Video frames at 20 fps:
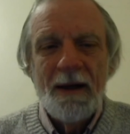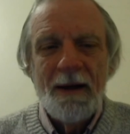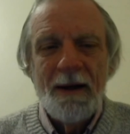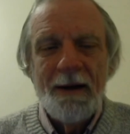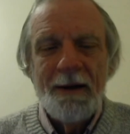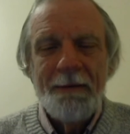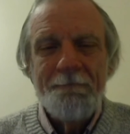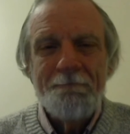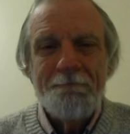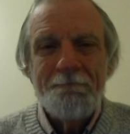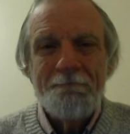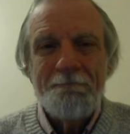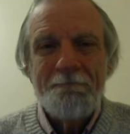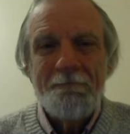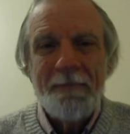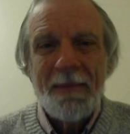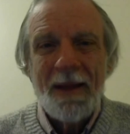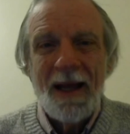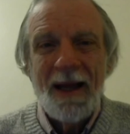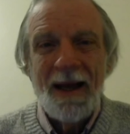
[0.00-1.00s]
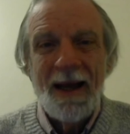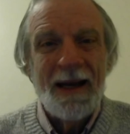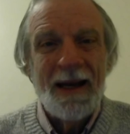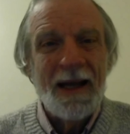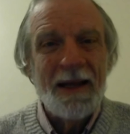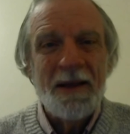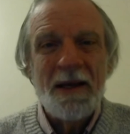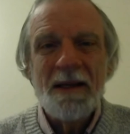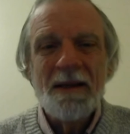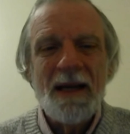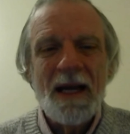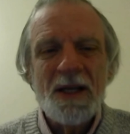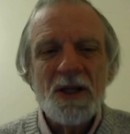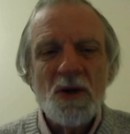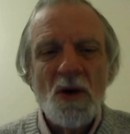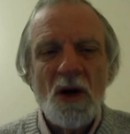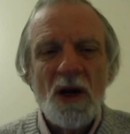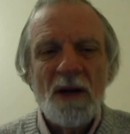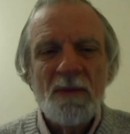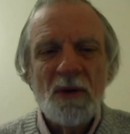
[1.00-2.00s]
Uh, and I think that's
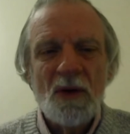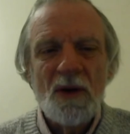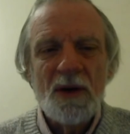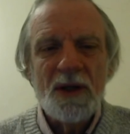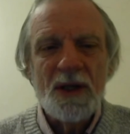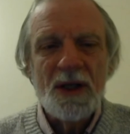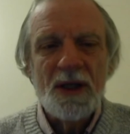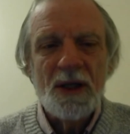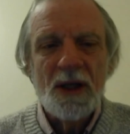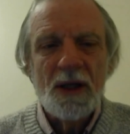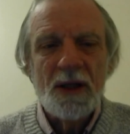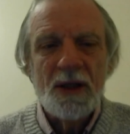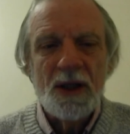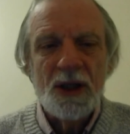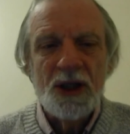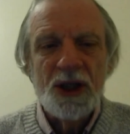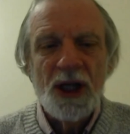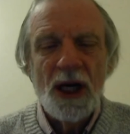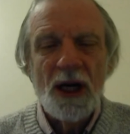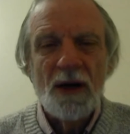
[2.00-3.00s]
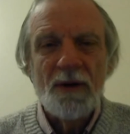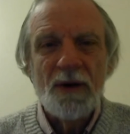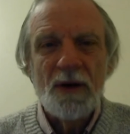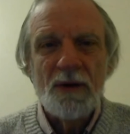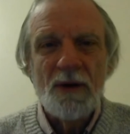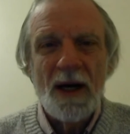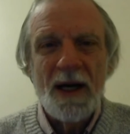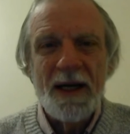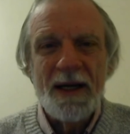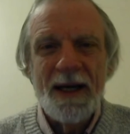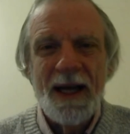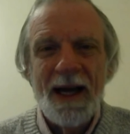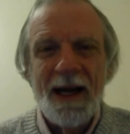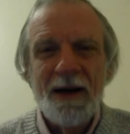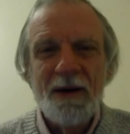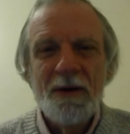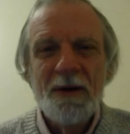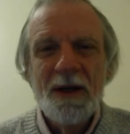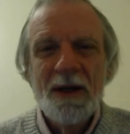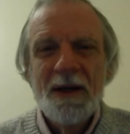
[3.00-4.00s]
all I'm going to, to share for right
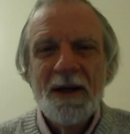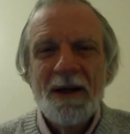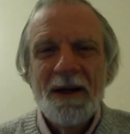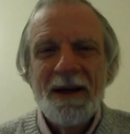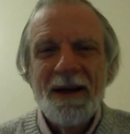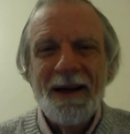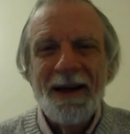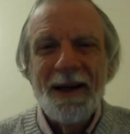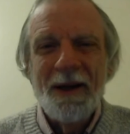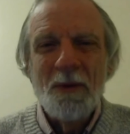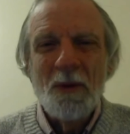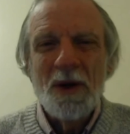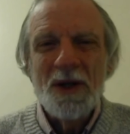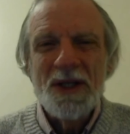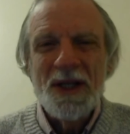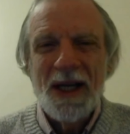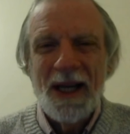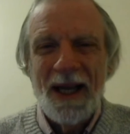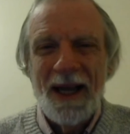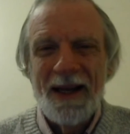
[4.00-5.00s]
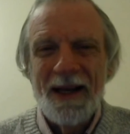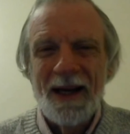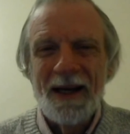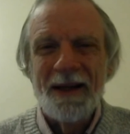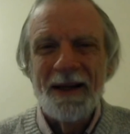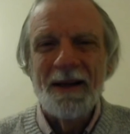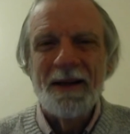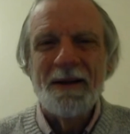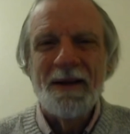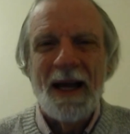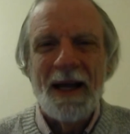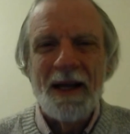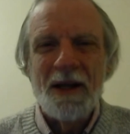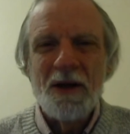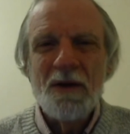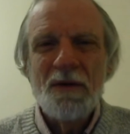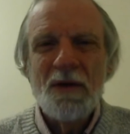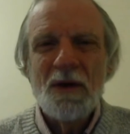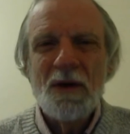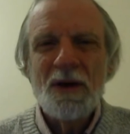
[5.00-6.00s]
now. And once again, I
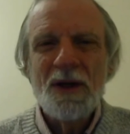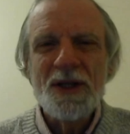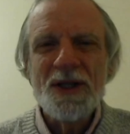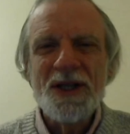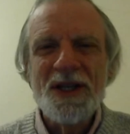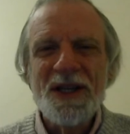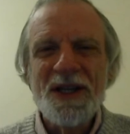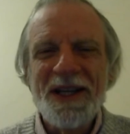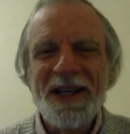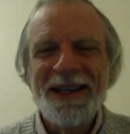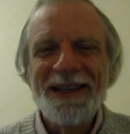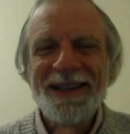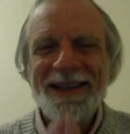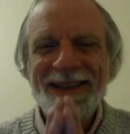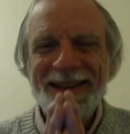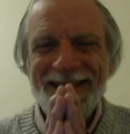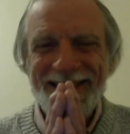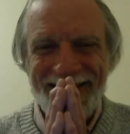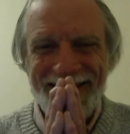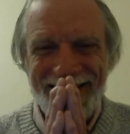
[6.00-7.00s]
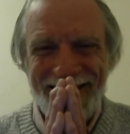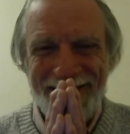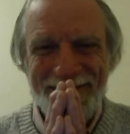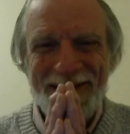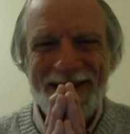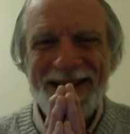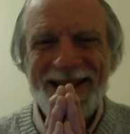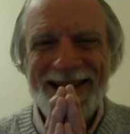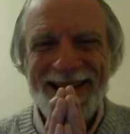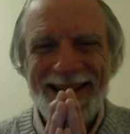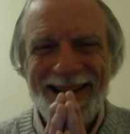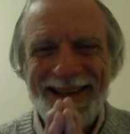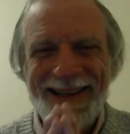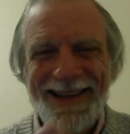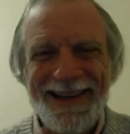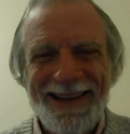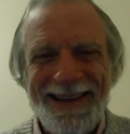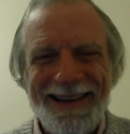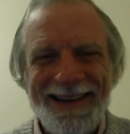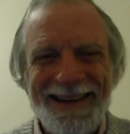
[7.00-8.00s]
thank you for listening, and
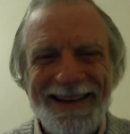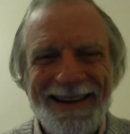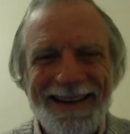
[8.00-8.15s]
namaste.